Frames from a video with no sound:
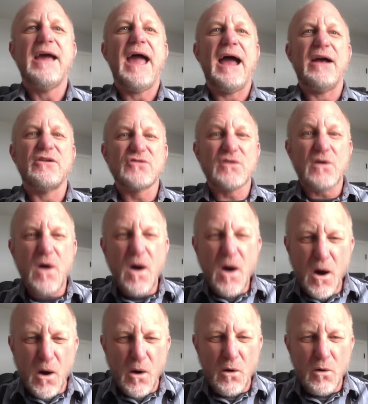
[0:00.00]
As you're
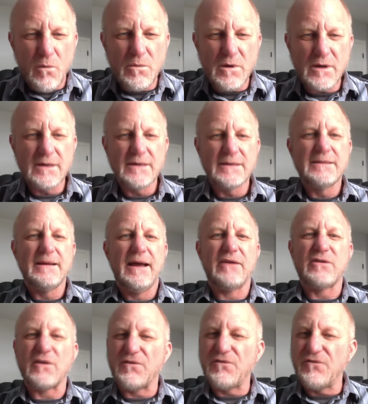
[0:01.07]
home,
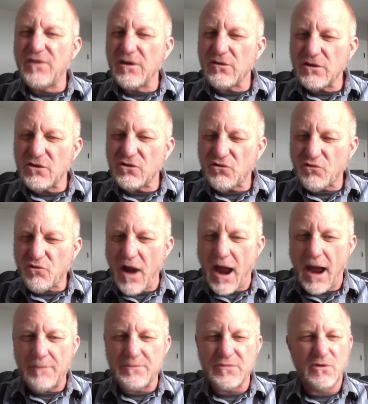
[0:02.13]
as you're feeling
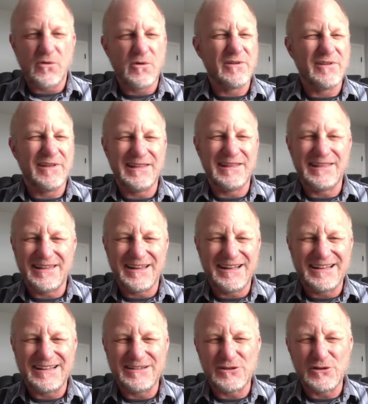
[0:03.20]
trapped or
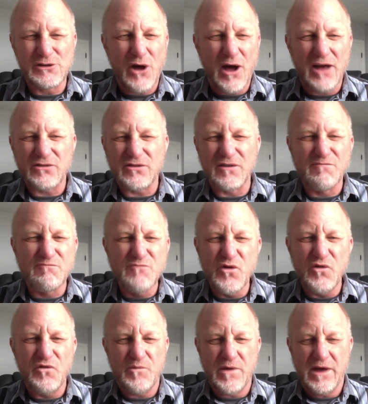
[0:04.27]
a loss of
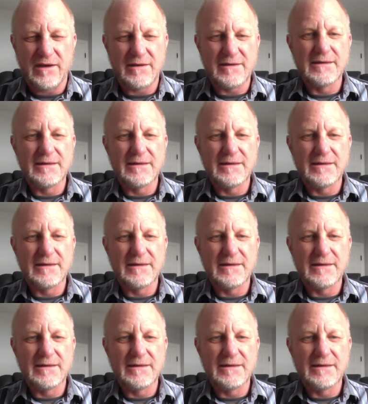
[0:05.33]
movement,